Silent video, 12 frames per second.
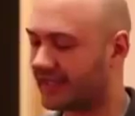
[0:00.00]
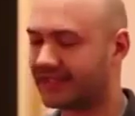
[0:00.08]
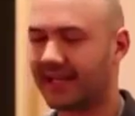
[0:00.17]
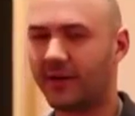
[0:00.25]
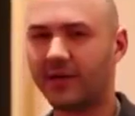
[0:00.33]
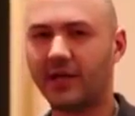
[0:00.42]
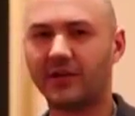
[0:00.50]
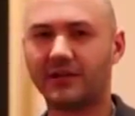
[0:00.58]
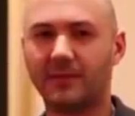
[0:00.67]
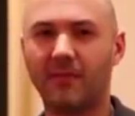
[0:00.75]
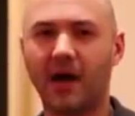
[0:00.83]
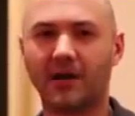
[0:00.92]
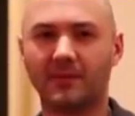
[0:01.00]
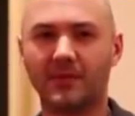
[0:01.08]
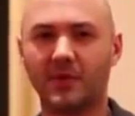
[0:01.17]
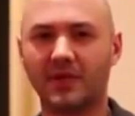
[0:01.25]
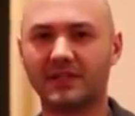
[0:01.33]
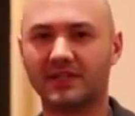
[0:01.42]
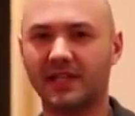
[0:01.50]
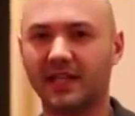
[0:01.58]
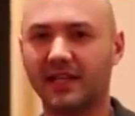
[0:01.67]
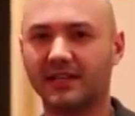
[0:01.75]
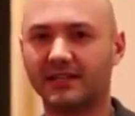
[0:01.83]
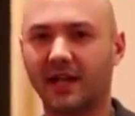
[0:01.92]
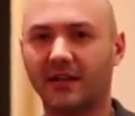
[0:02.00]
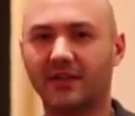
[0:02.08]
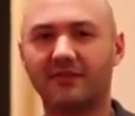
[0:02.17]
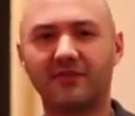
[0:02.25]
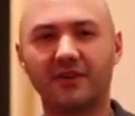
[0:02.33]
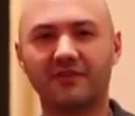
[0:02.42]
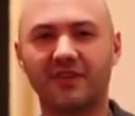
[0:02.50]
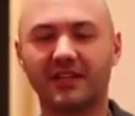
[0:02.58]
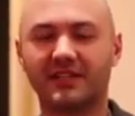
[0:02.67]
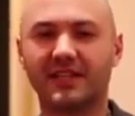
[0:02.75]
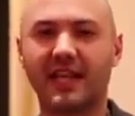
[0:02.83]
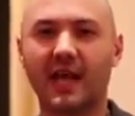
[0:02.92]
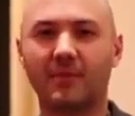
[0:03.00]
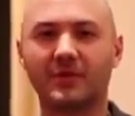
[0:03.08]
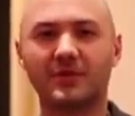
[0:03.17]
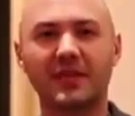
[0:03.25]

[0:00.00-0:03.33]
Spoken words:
is that down here at the bottom you can see is the front-facing camera.